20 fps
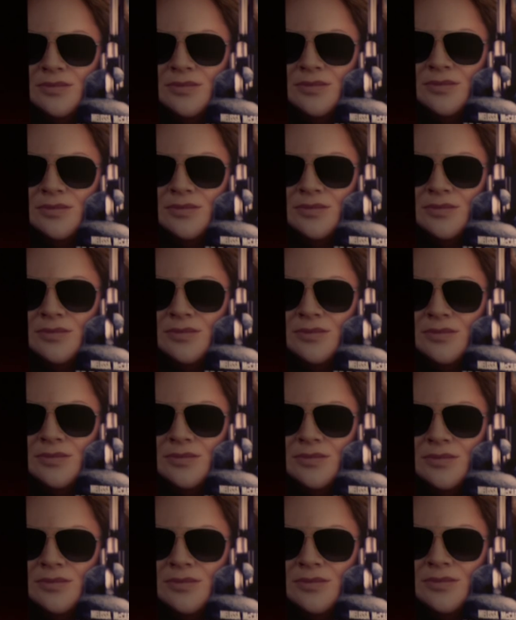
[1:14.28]

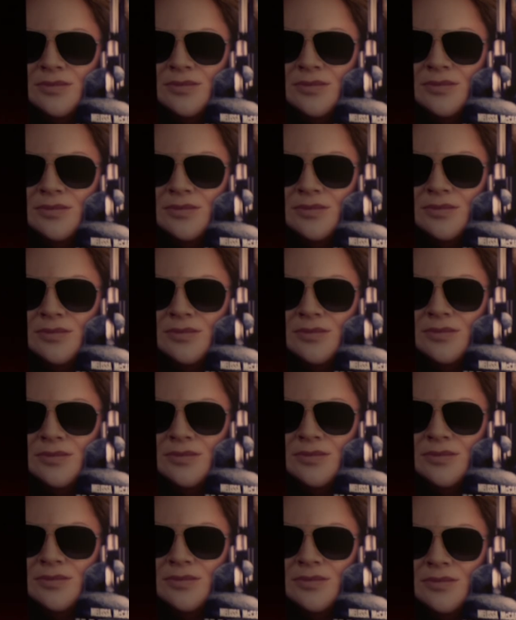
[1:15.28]

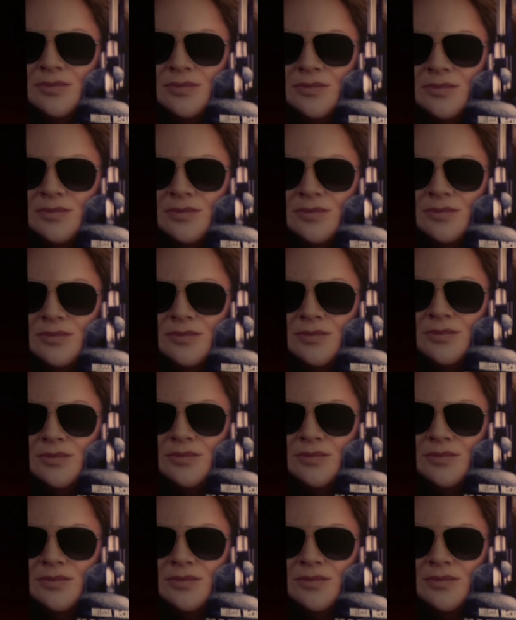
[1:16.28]
(not speaking)